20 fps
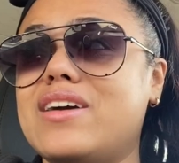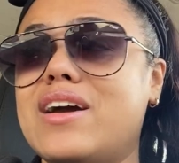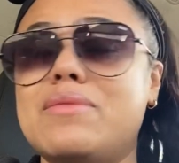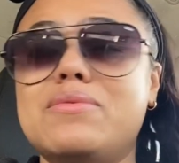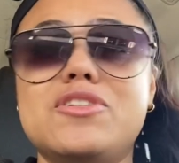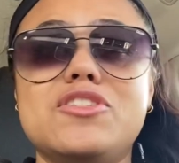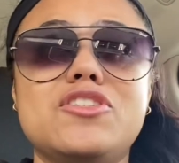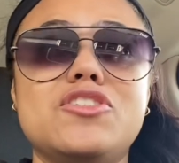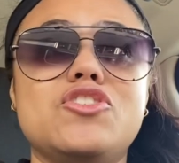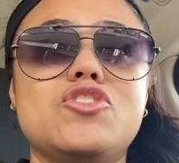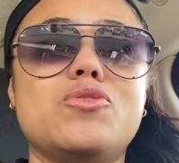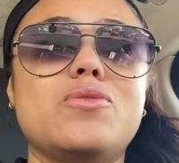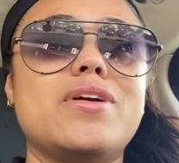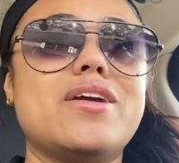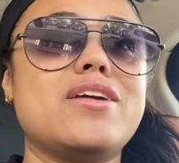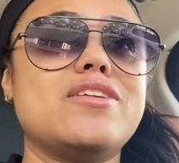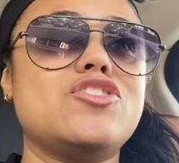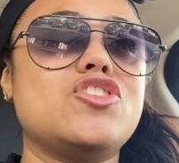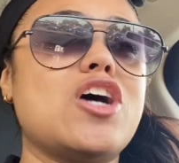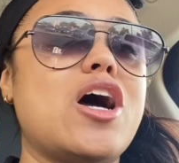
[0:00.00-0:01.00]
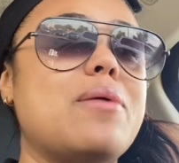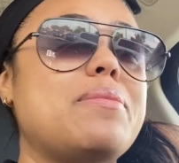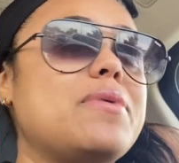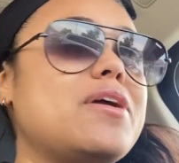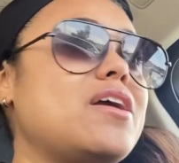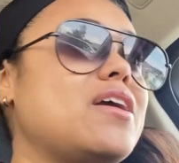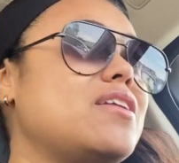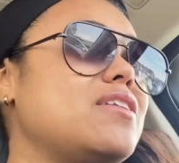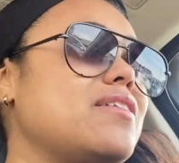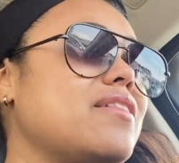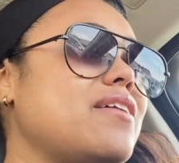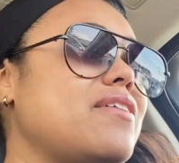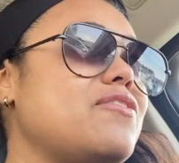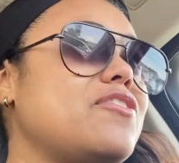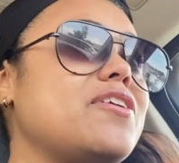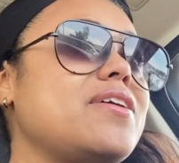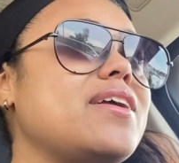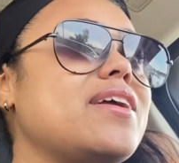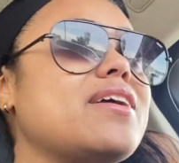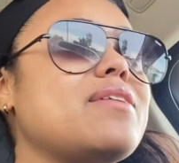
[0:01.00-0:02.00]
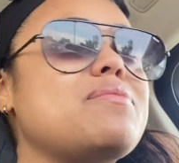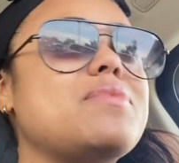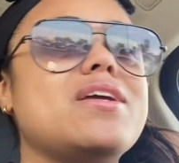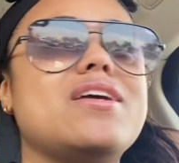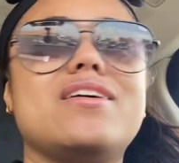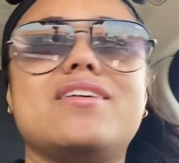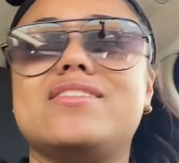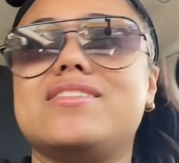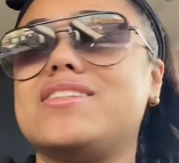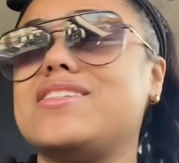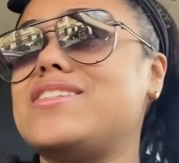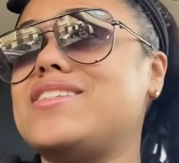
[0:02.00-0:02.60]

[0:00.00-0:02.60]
I'm just enjoying shopping and delivering because this